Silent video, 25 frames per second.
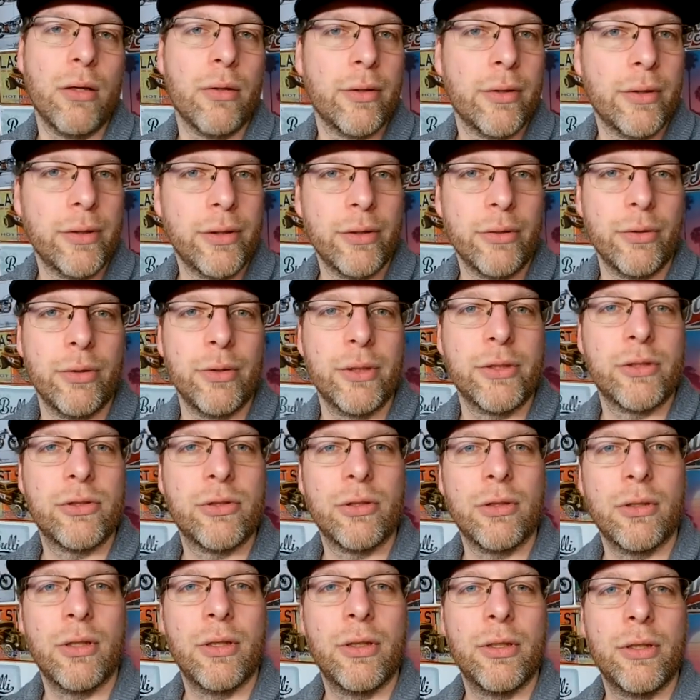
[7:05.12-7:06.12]
you know, it's
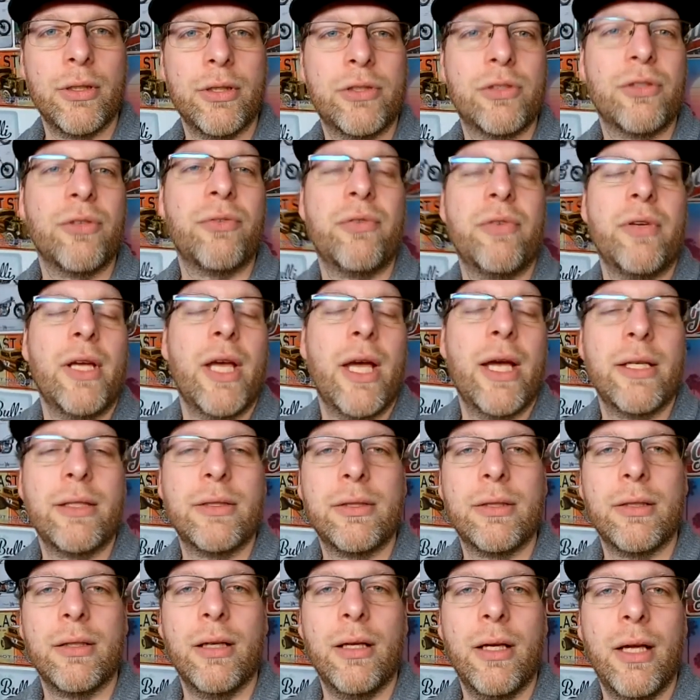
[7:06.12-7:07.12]
a V8
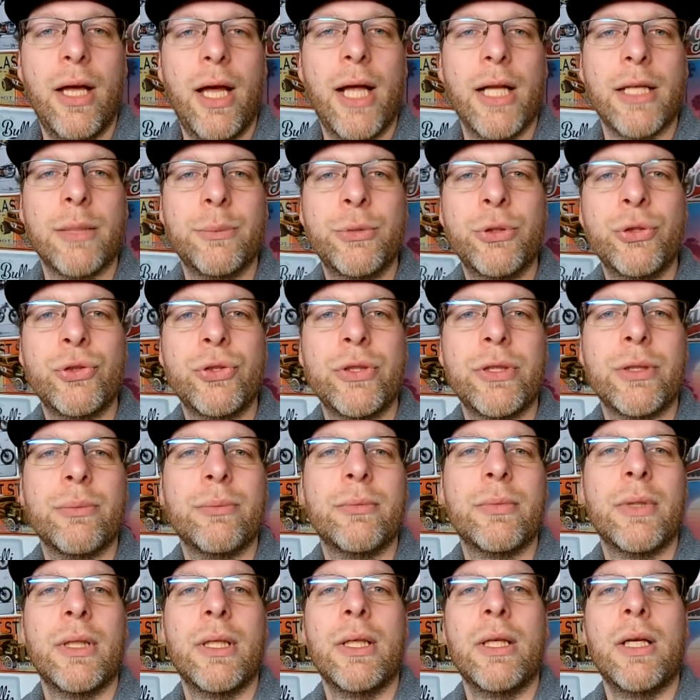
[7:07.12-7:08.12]

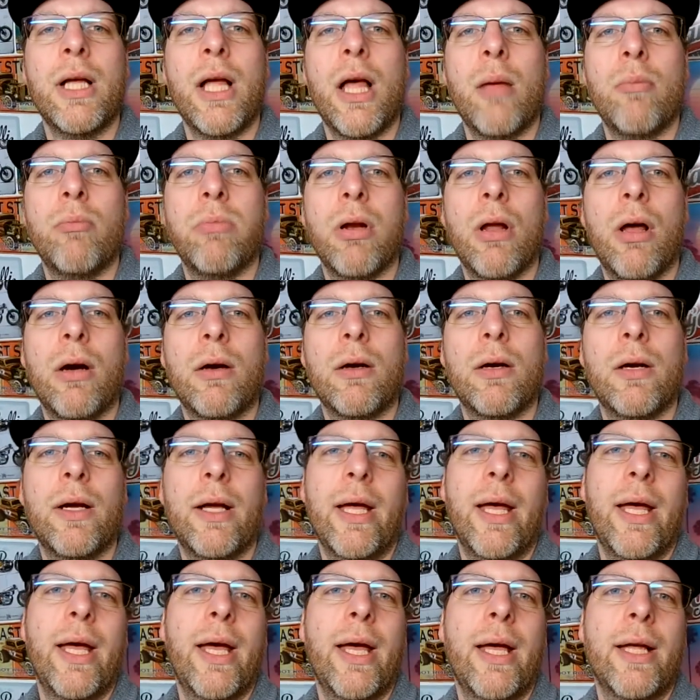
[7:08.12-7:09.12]
aluminium block,
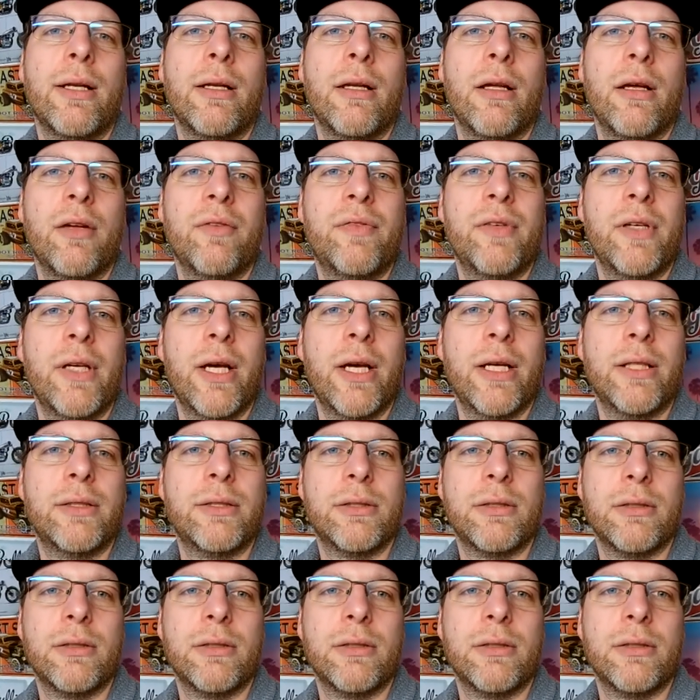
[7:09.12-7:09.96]
and V8.